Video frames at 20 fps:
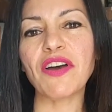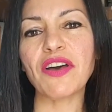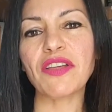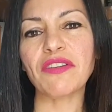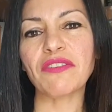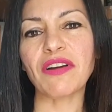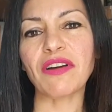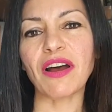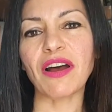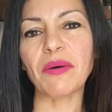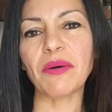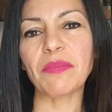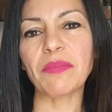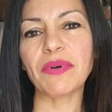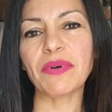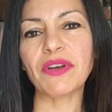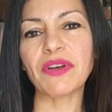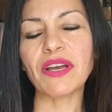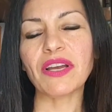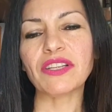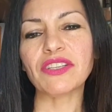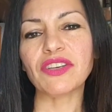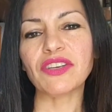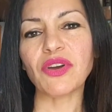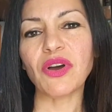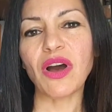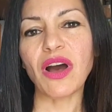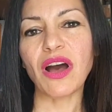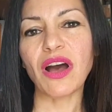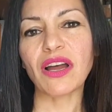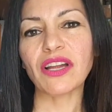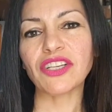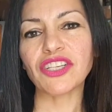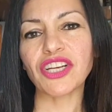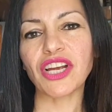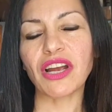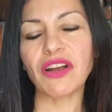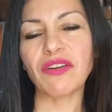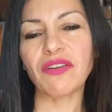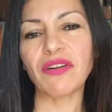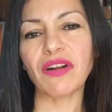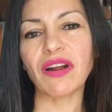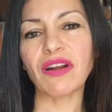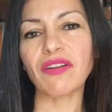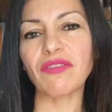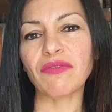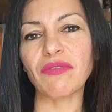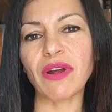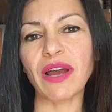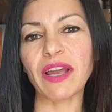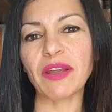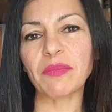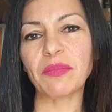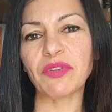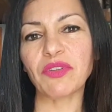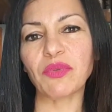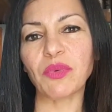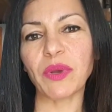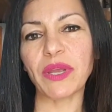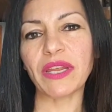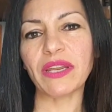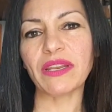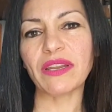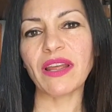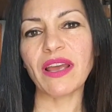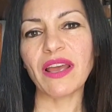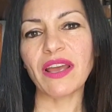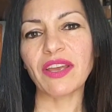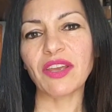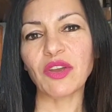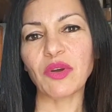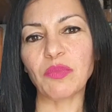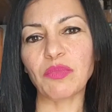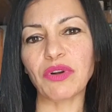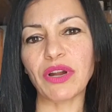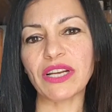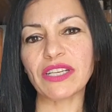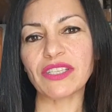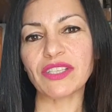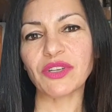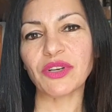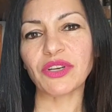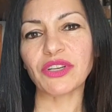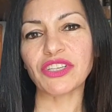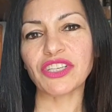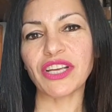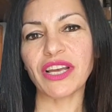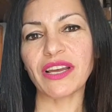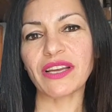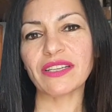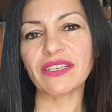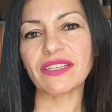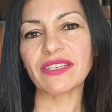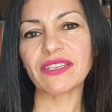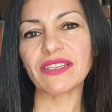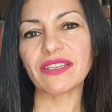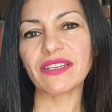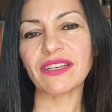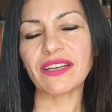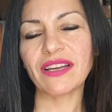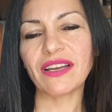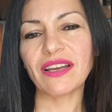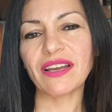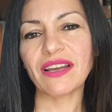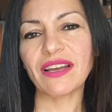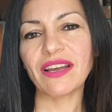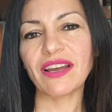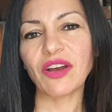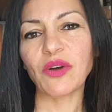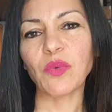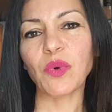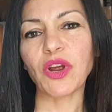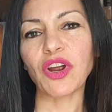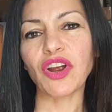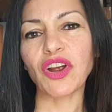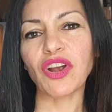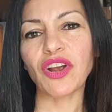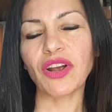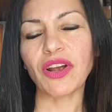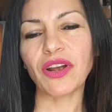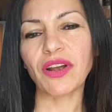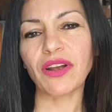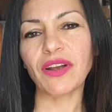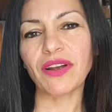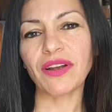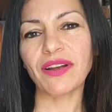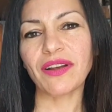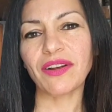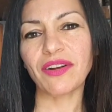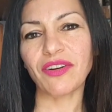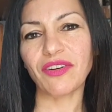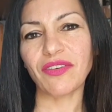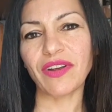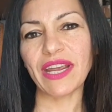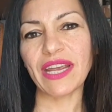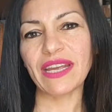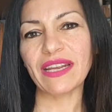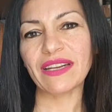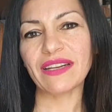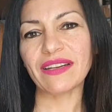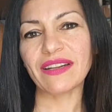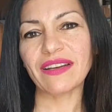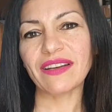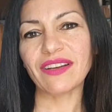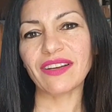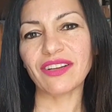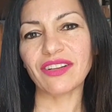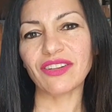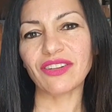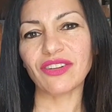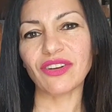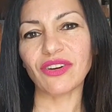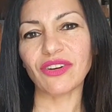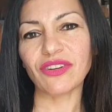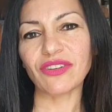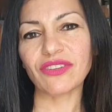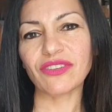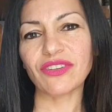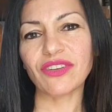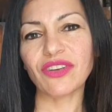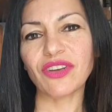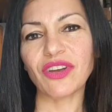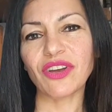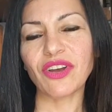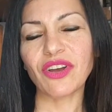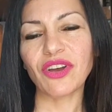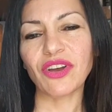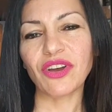further up to your heart chakra, right between your breast or your chest, where a green dot